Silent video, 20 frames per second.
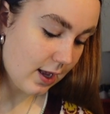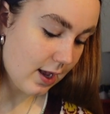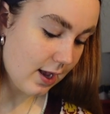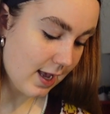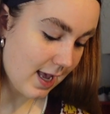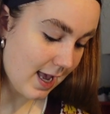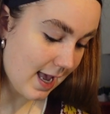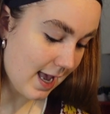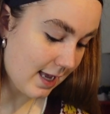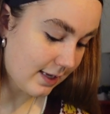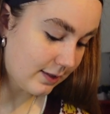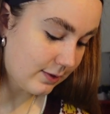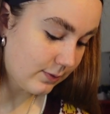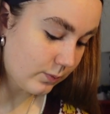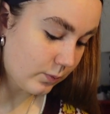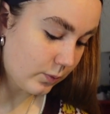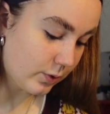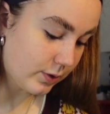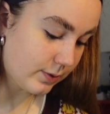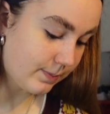her head
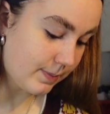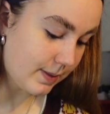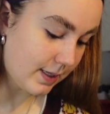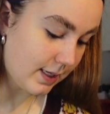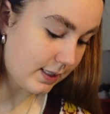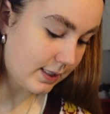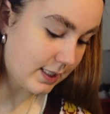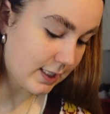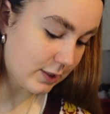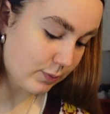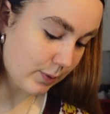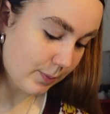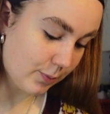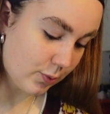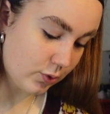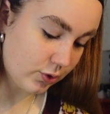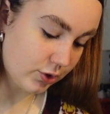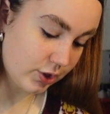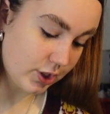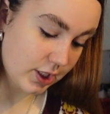would be
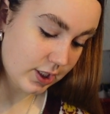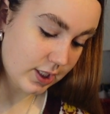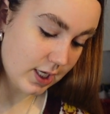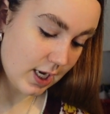disproportionate